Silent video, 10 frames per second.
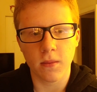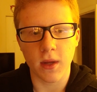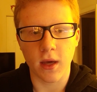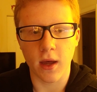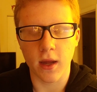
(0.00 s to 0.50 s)

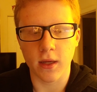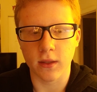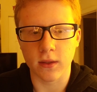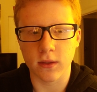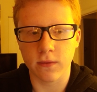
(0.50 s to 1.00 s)

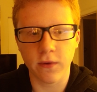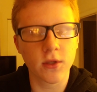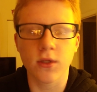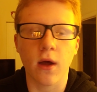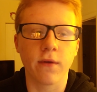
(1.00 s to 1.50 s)
Because
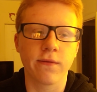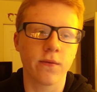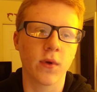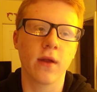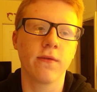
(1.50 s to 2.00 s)
first
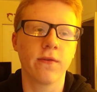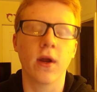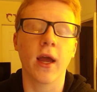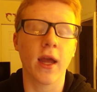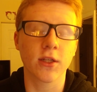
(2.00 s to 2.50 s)
off, when I
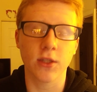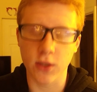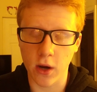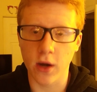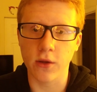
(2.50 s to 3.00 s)
actually
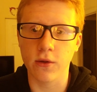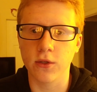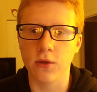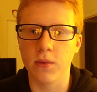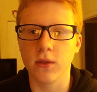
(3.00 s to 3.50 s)
started
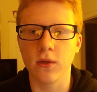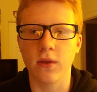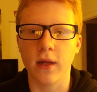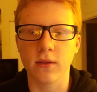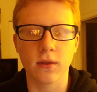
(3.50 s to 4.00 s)
YouTube in
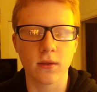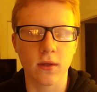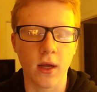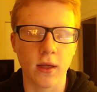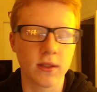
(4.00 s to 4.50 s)

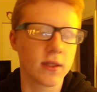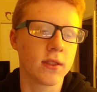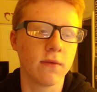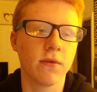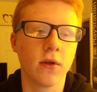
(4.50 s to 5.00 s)

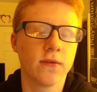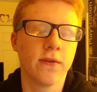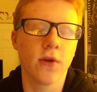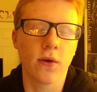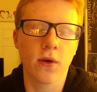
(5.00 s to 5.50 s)
2016, for those of
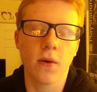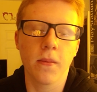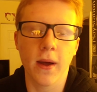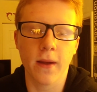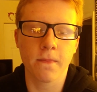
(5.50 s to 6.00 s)
you who don't know,
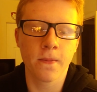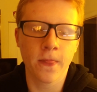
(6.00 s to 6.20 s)
but